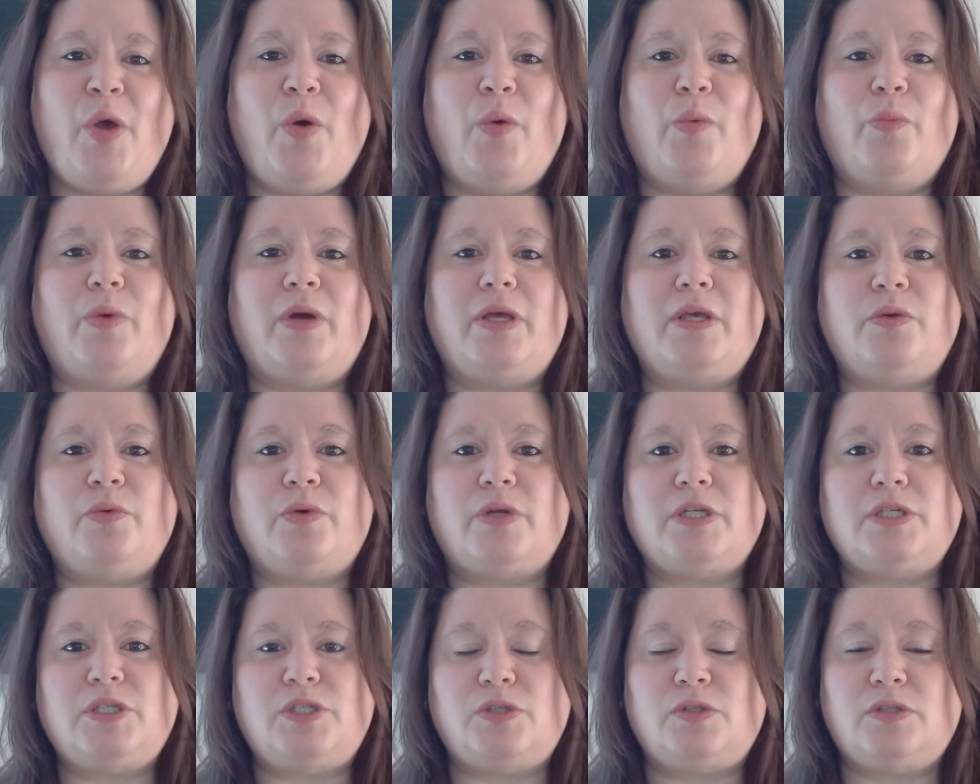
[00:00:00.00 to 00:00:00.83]
What you
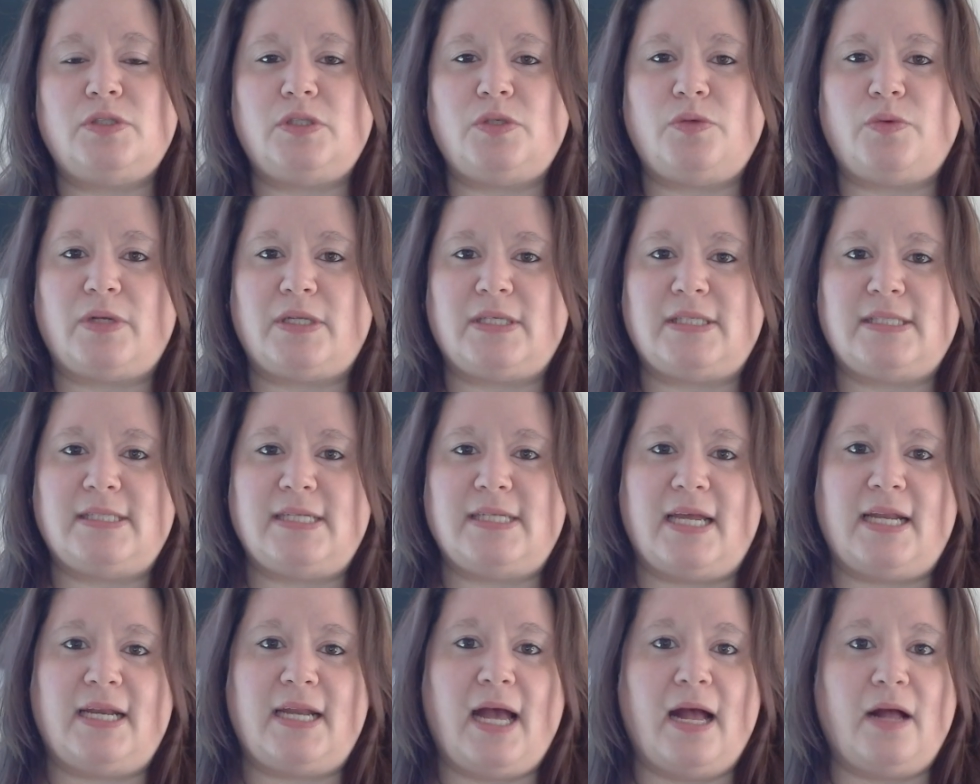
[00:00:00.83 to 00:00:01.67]
want to do is you want to
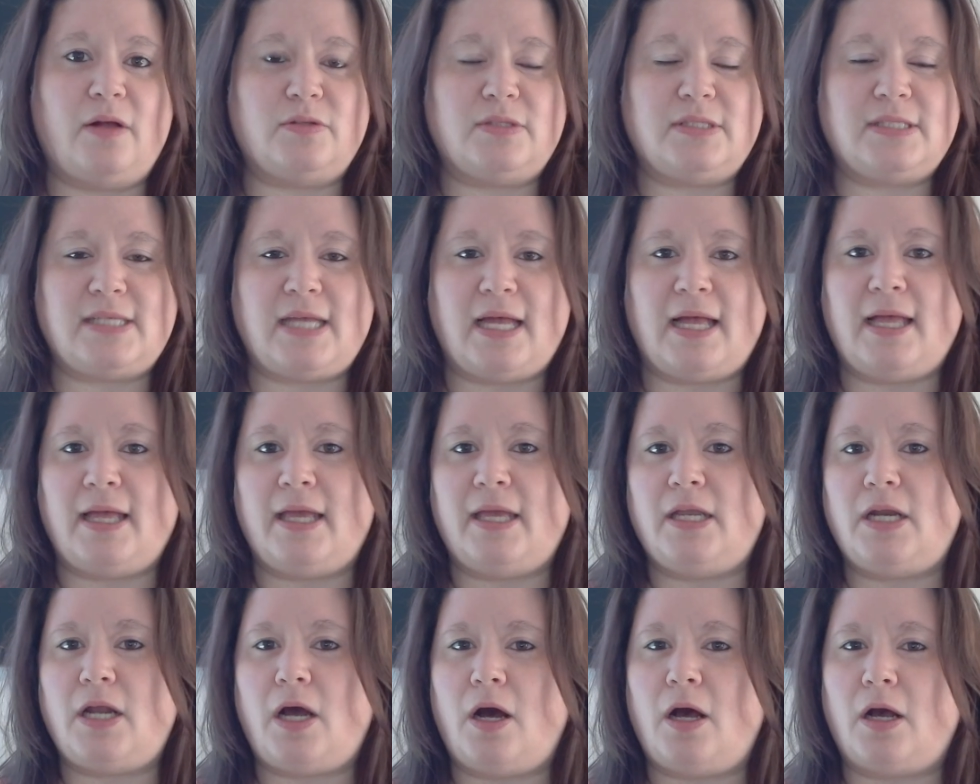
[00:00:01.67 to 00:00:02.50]
stand
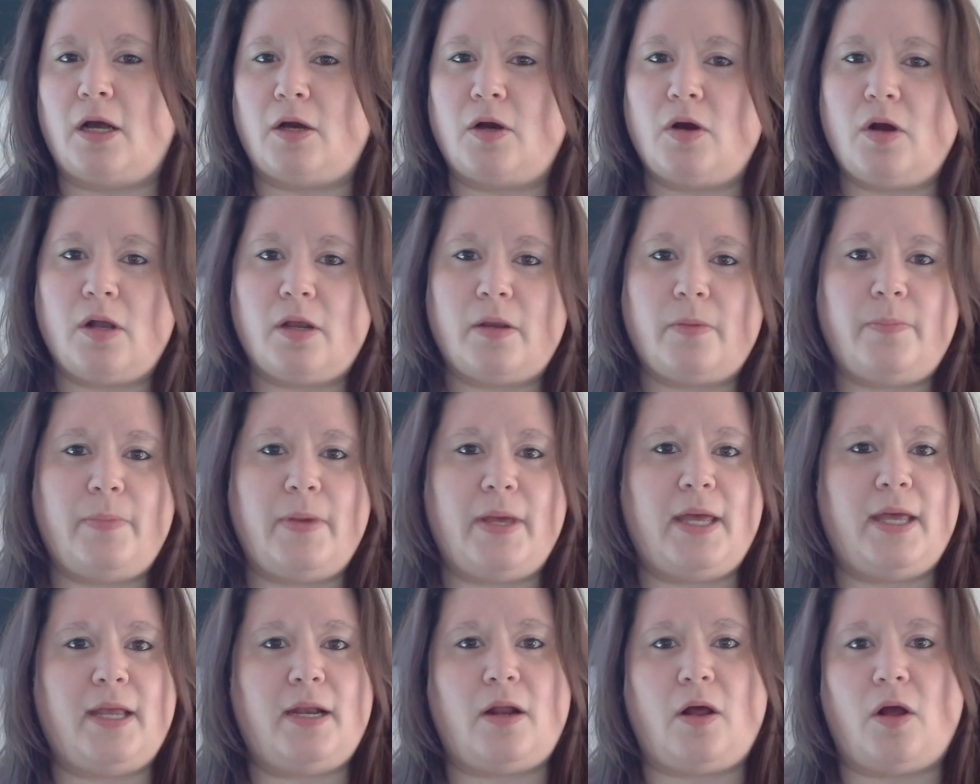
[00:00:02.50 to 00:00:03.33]
outside on carpet,